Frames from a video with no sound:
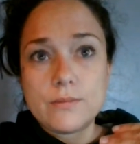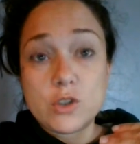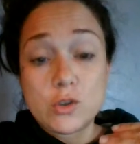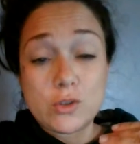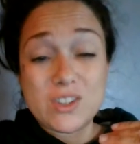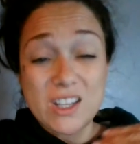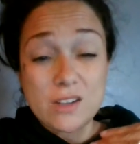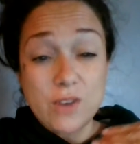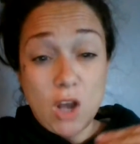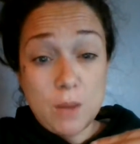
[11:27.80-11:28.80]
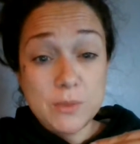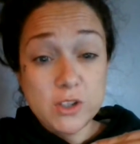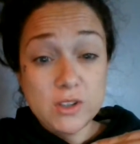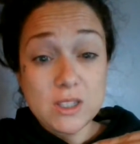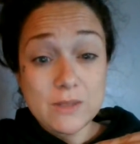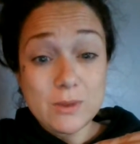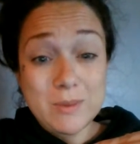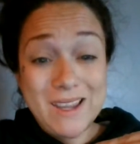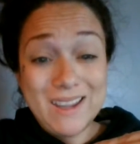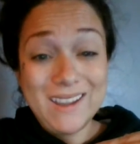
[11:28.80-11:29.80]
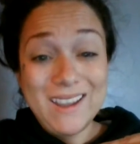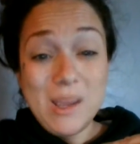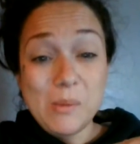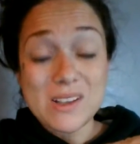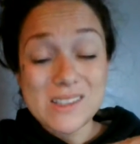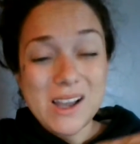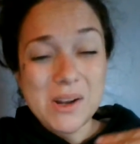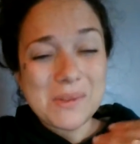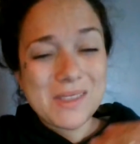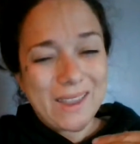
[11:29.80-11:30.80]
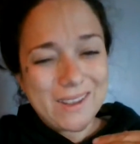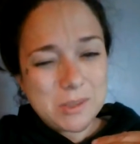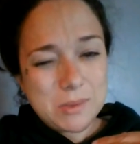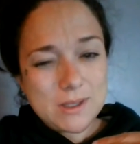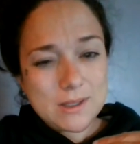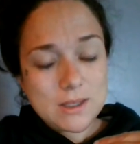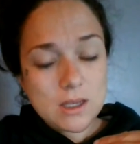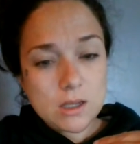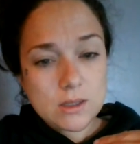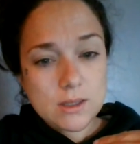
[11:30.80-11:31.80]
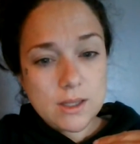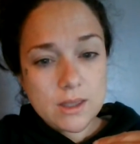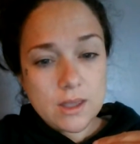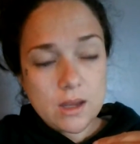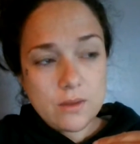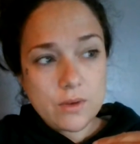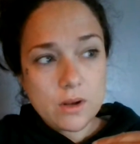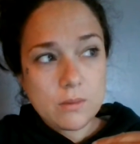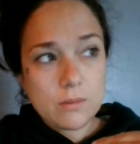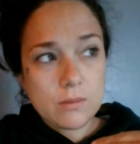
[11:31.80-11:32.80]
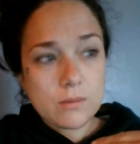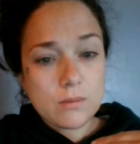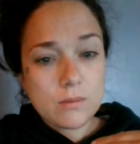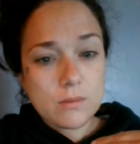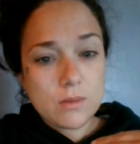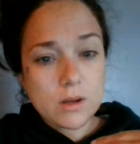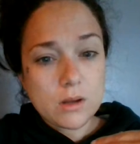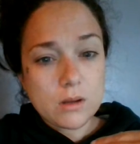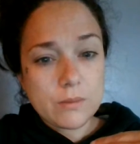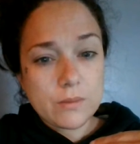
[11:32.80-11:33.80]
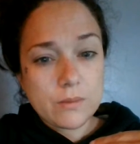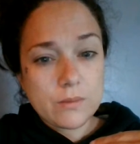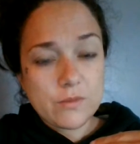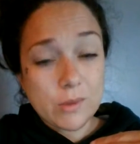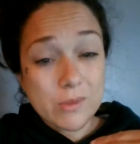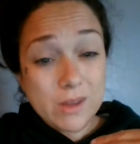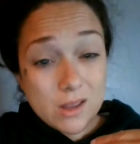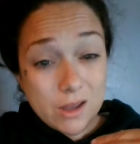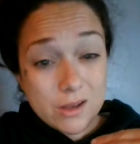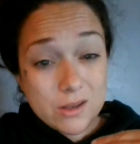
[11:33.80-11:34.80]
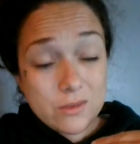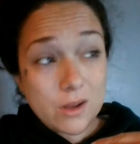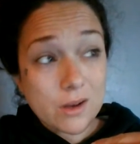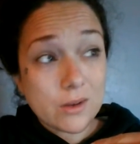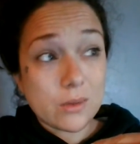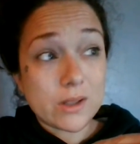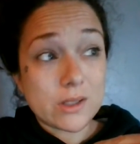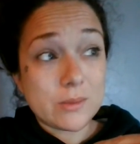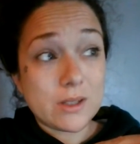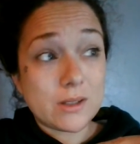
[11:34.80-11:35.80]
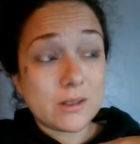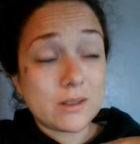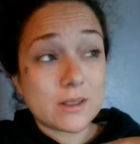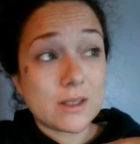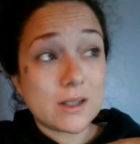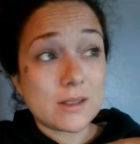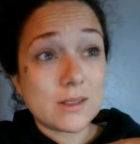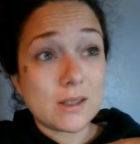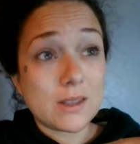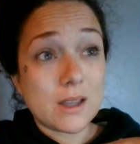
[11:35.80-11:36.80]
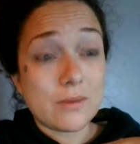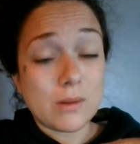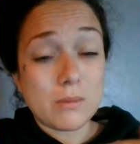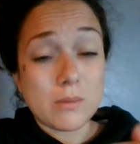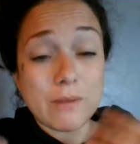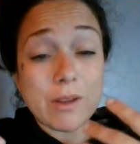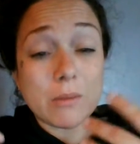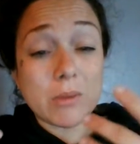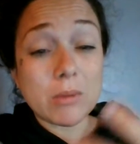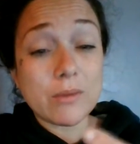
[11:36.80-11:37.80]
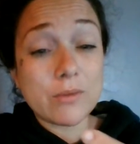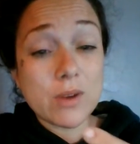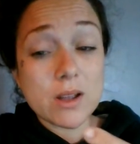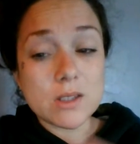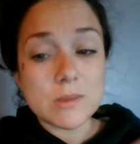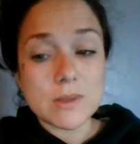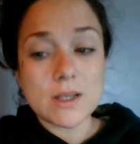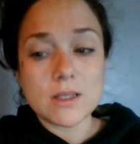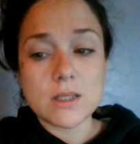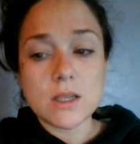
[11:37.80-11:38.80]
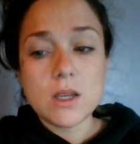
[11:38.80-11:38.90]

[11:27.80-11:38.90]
set of options for me, because I don't like to be disconnected like that from the collective. I don't like to be disconnected like that from my family and my friends, because,